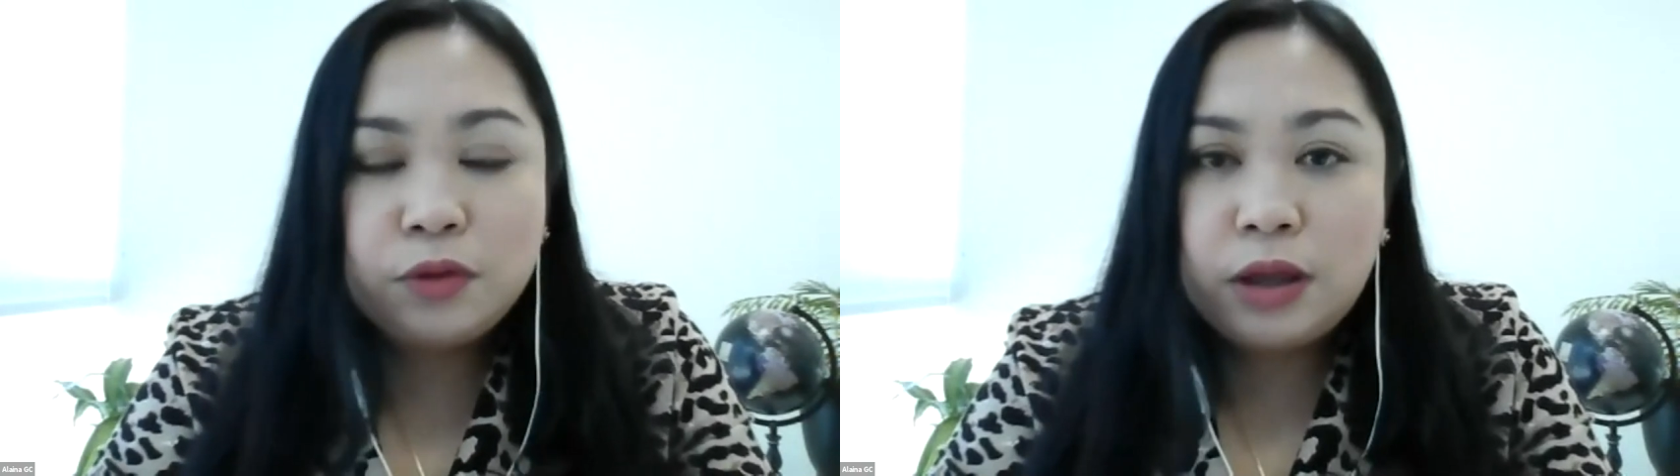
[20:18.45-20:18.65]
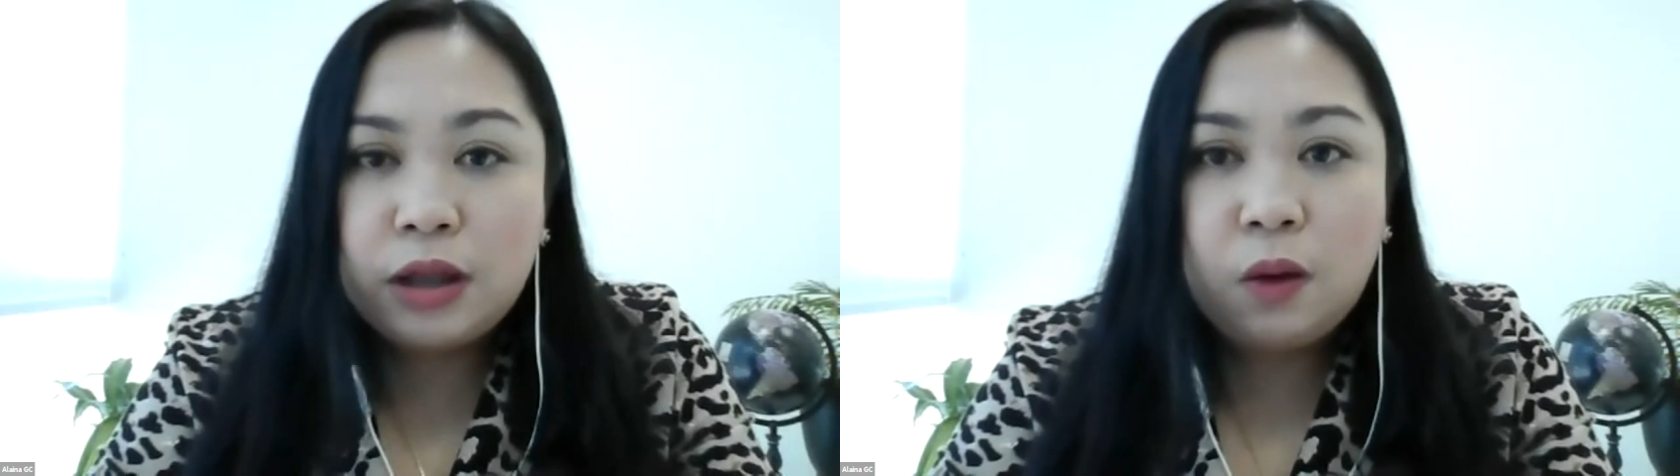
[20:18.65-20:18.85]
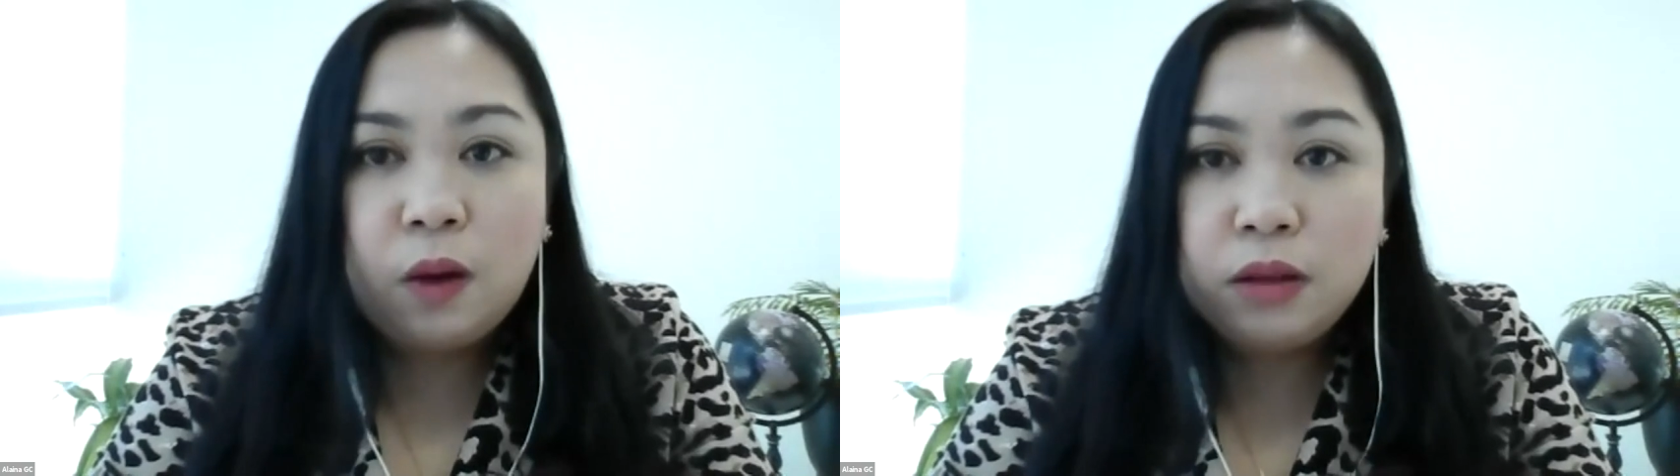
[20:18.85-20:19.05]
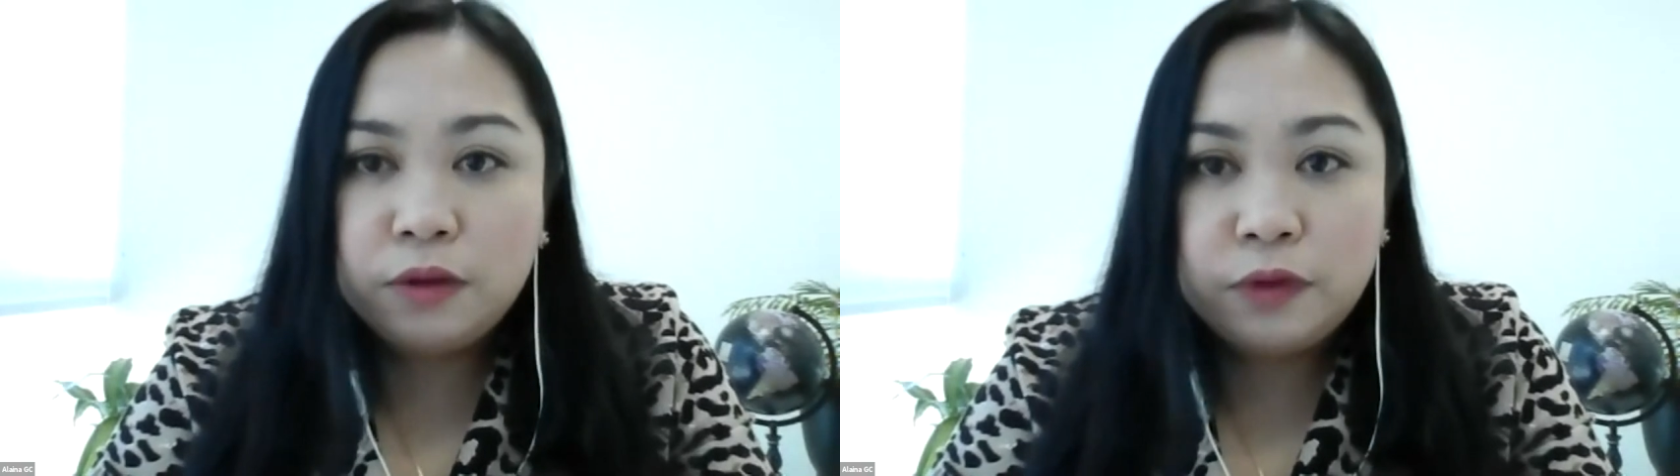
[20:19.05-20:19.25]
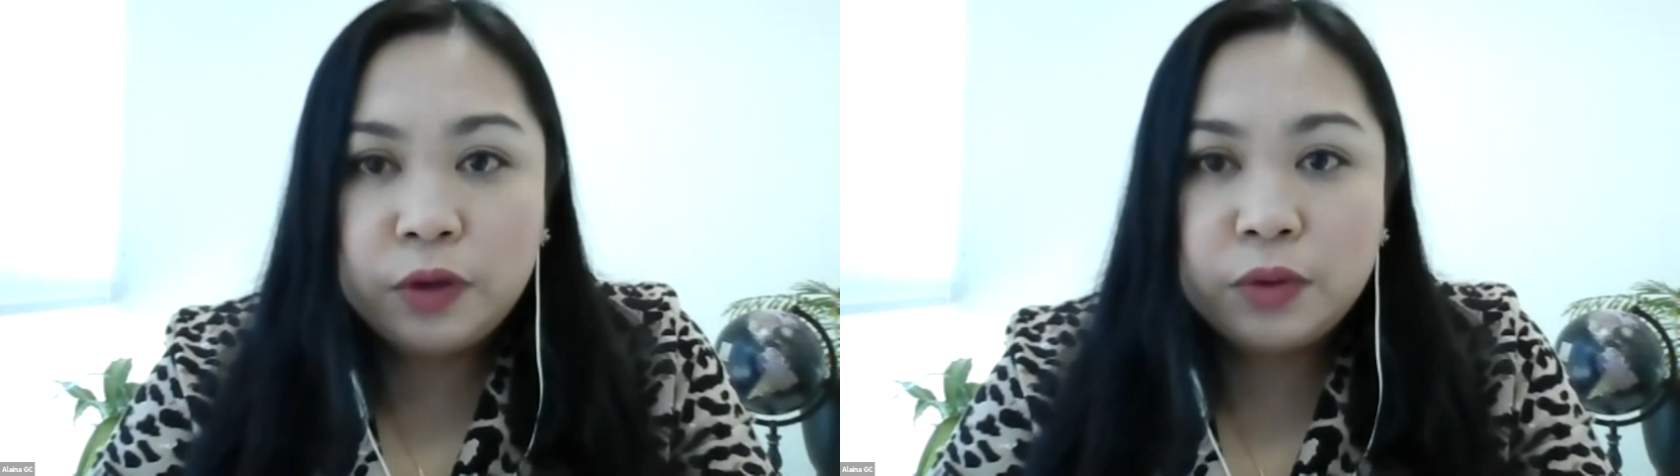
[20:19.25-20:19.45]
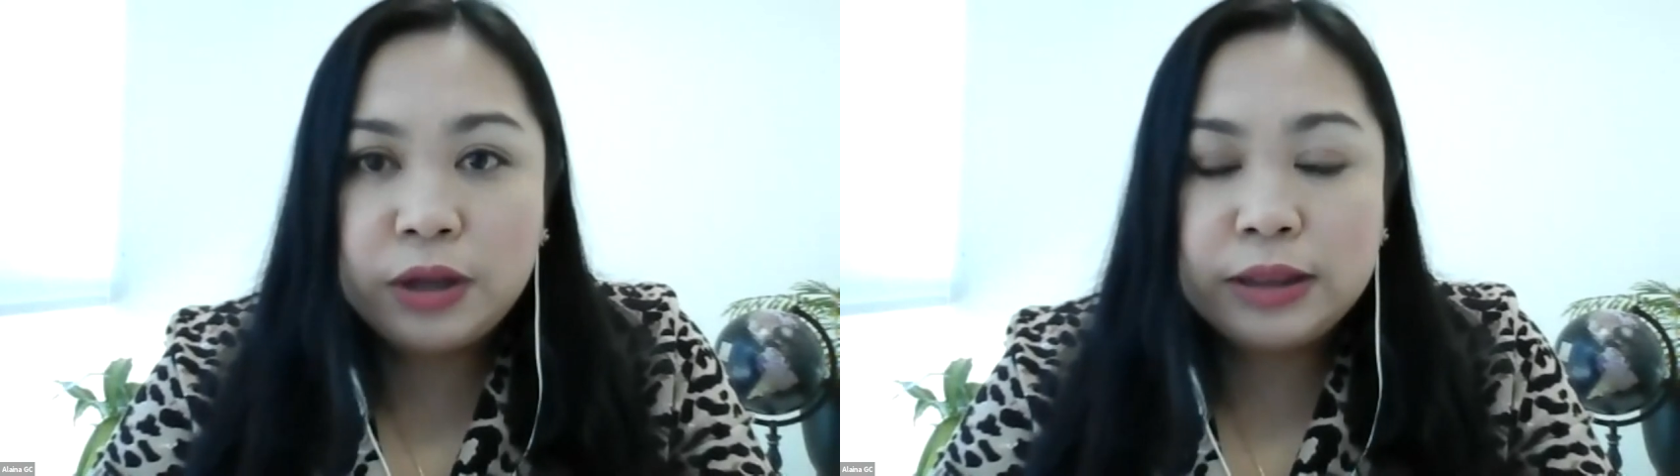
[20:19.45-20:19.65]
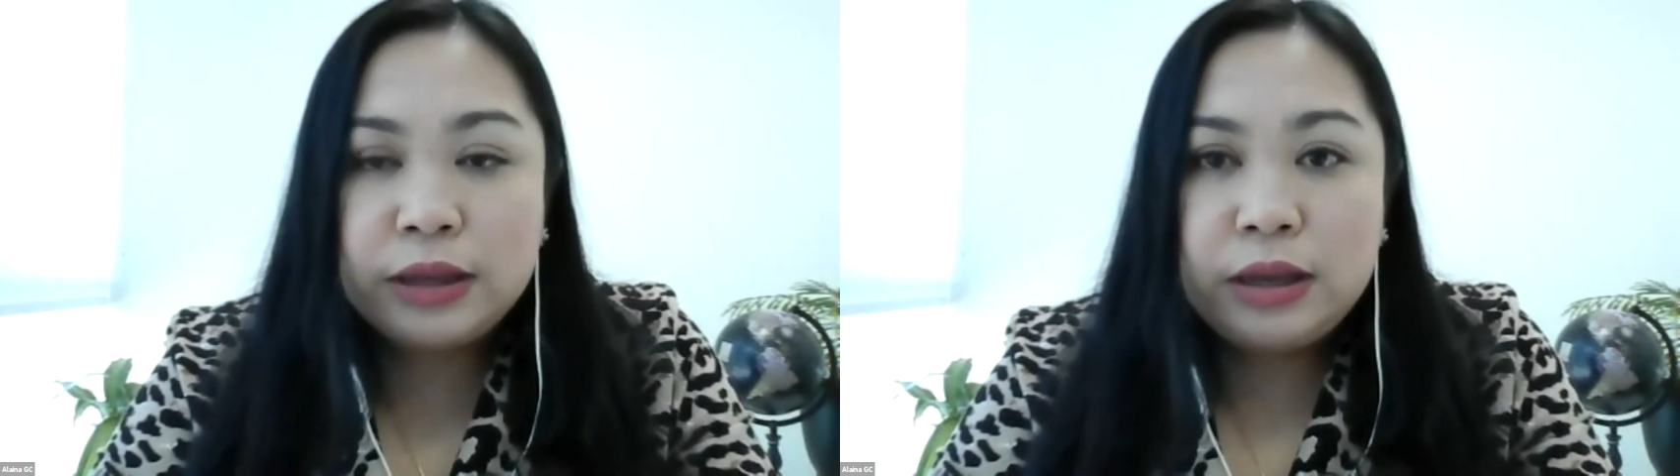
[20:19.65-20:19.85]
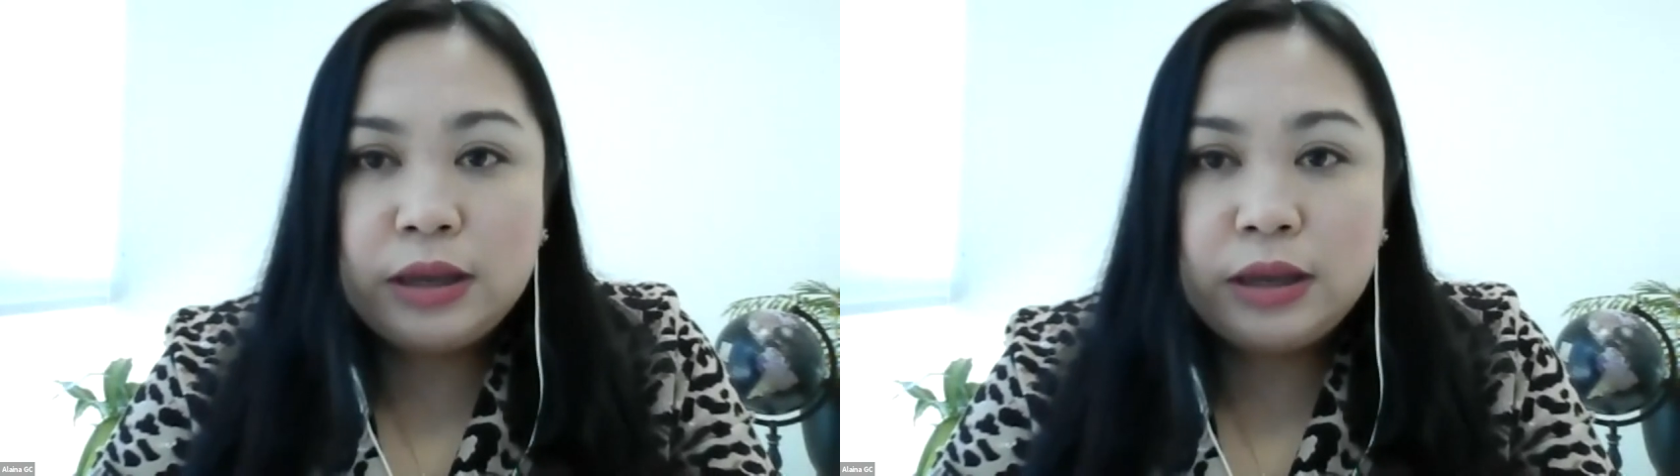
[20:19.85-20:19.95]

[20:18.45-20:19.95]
to tell all of you that,